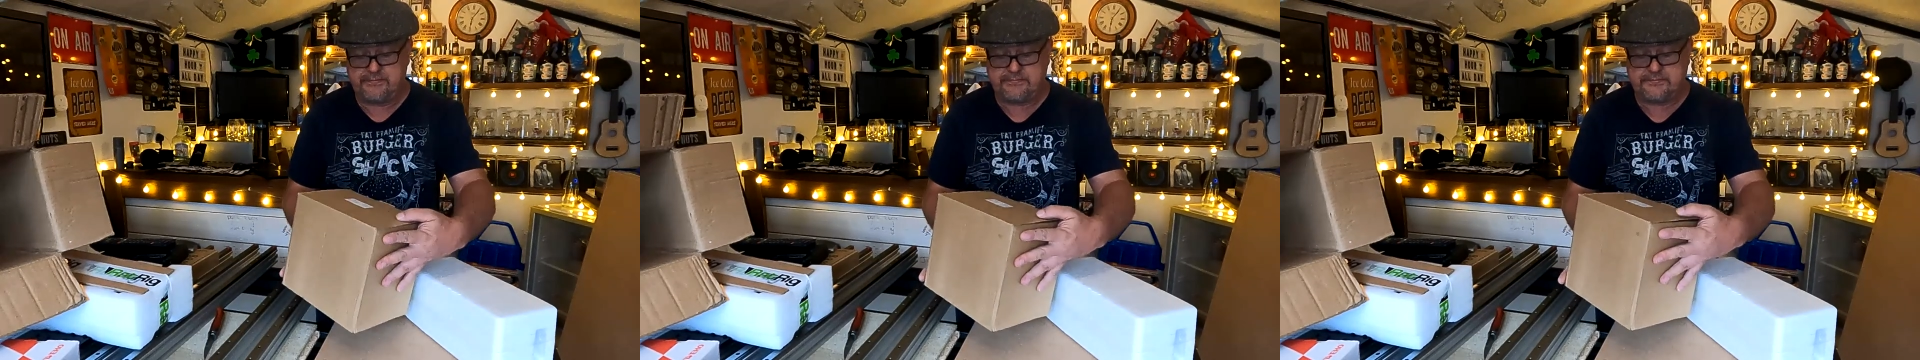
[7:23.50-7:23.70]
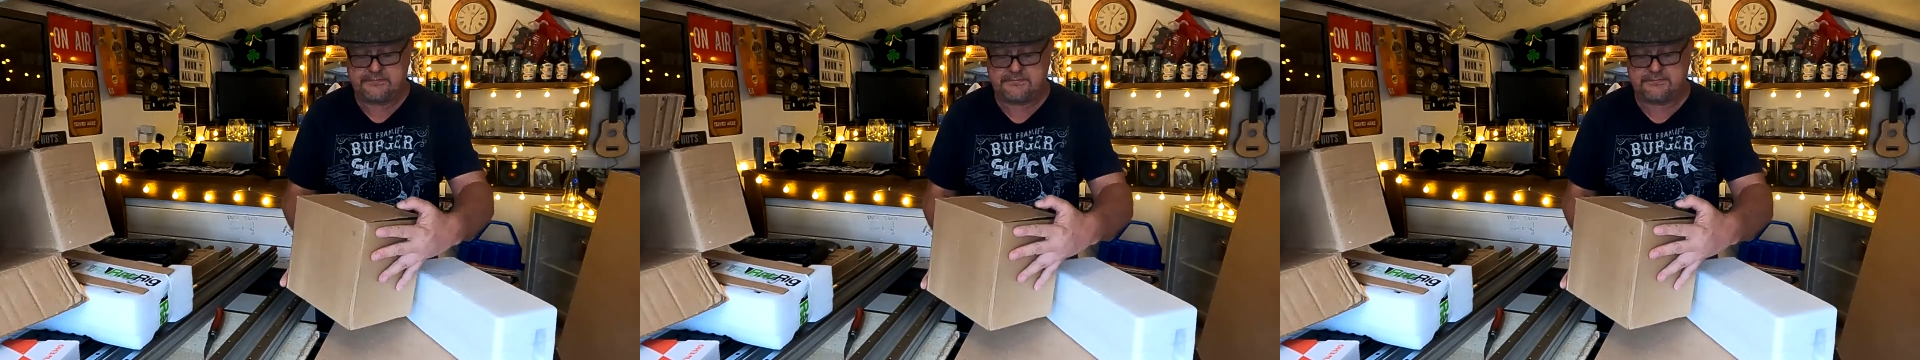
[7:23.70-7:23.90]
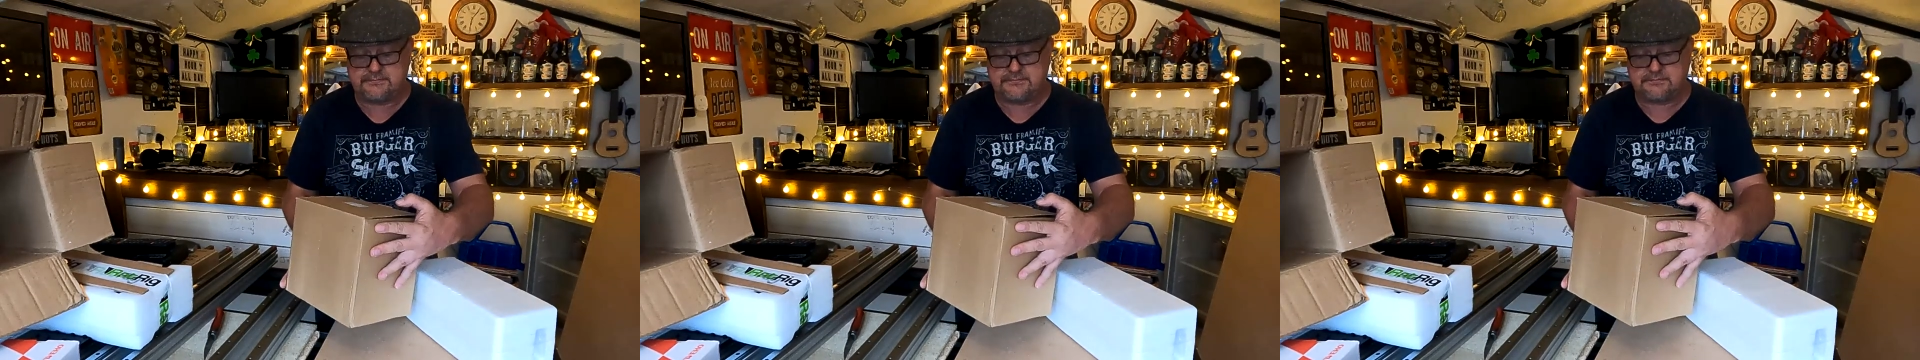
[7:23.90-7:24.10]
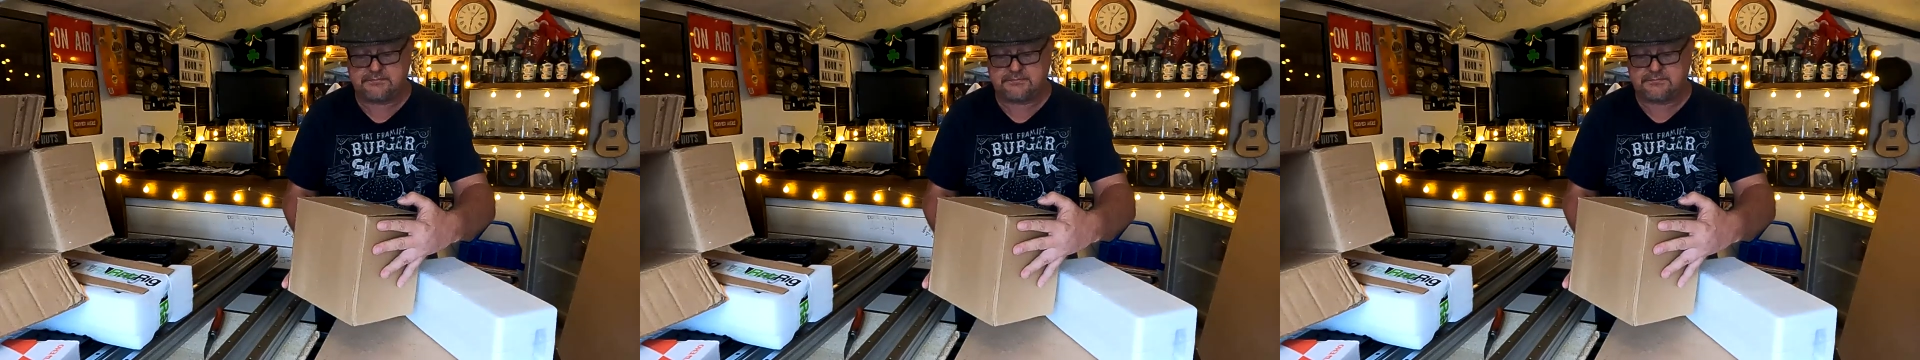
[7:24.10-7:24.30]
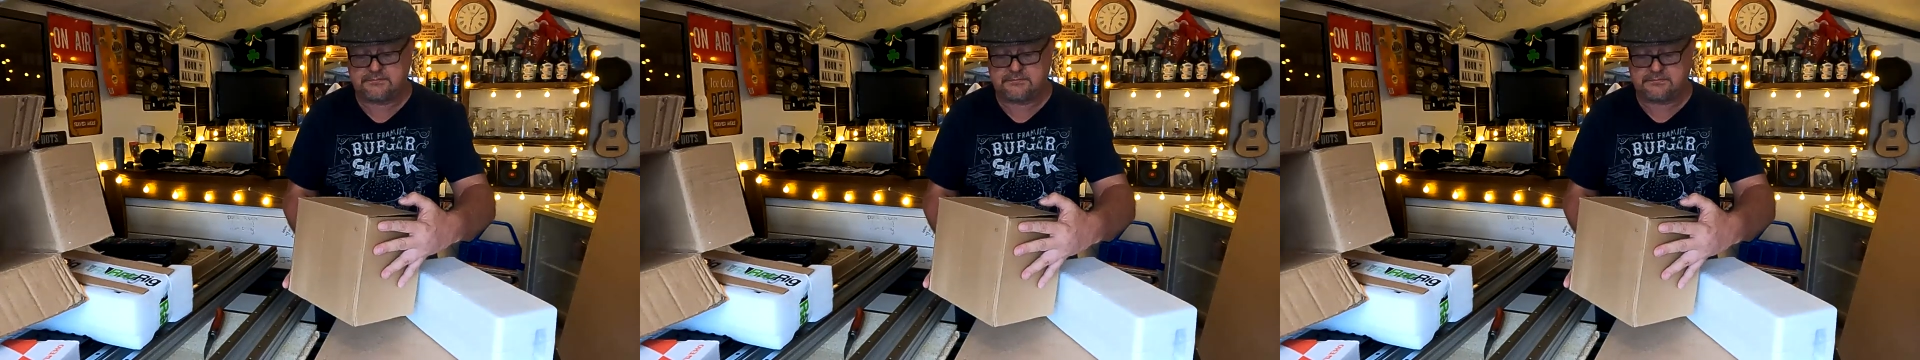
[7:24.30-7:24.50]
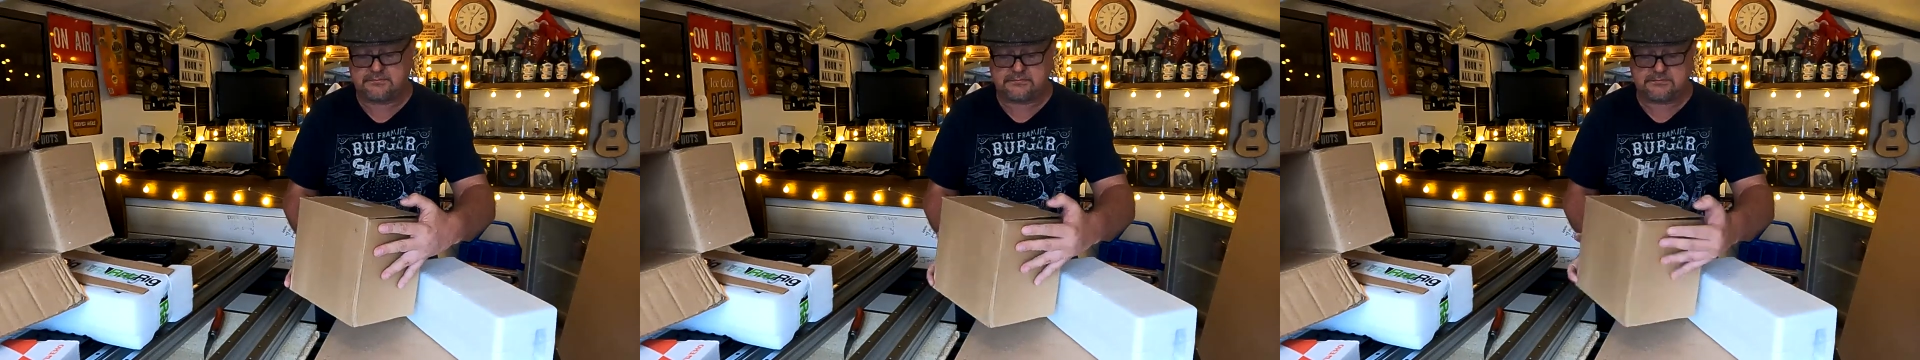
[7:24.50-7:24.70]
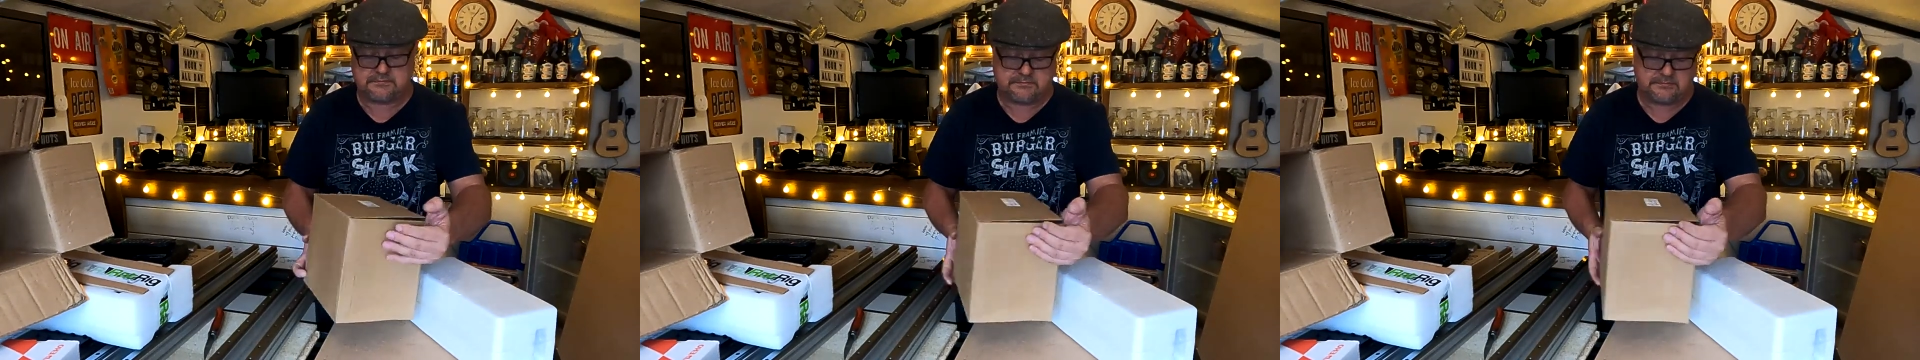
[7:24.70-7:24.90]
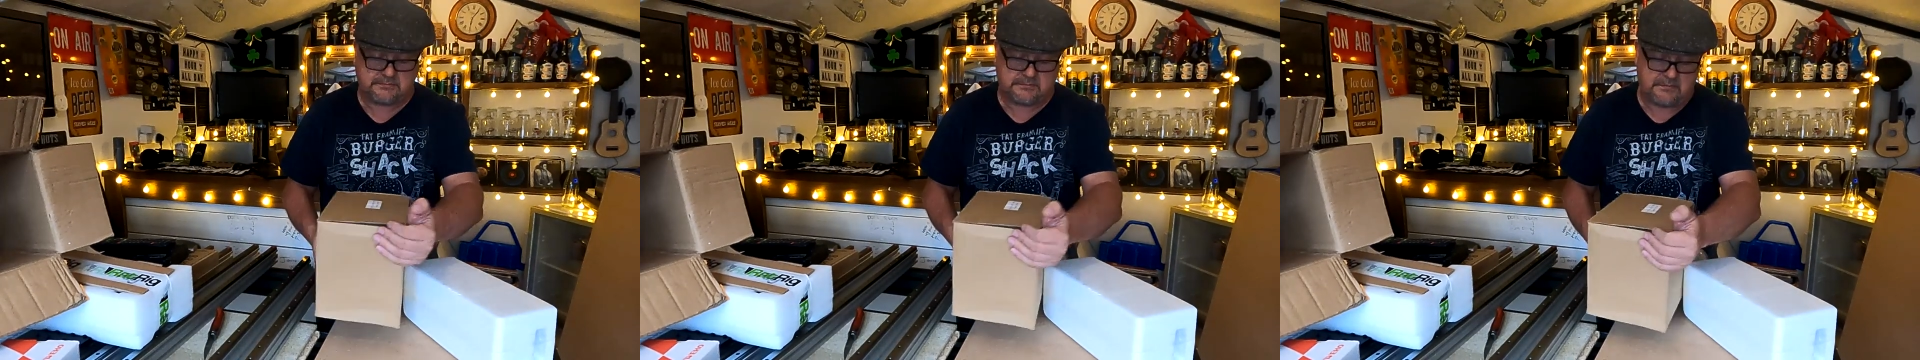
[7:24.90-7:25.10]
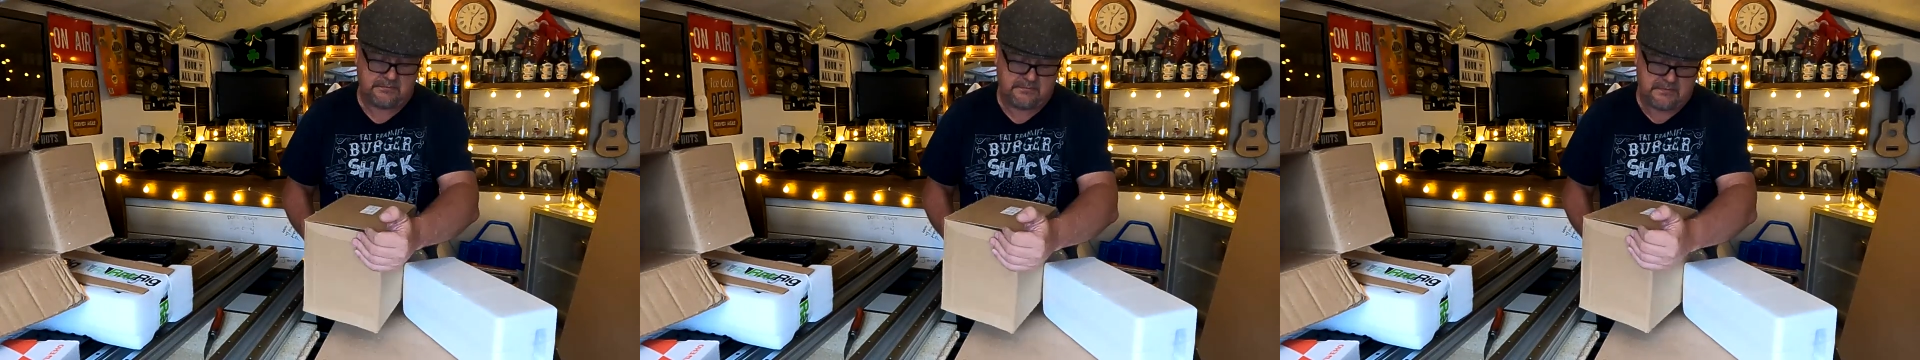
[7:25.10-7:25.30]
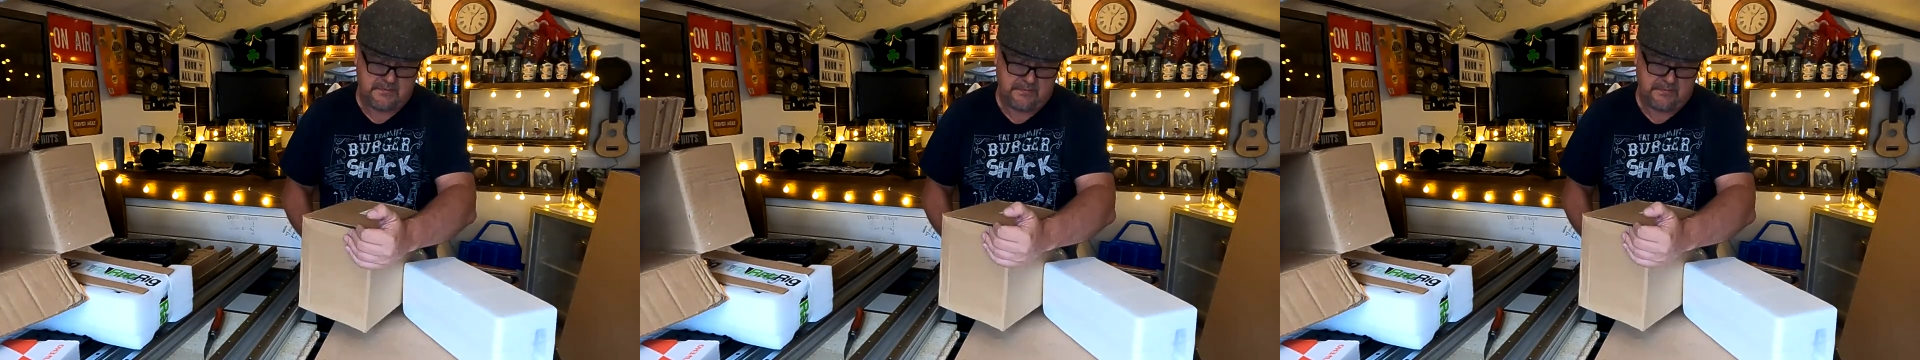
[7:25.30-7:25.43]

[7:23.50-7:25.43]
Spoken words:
(no one is talking)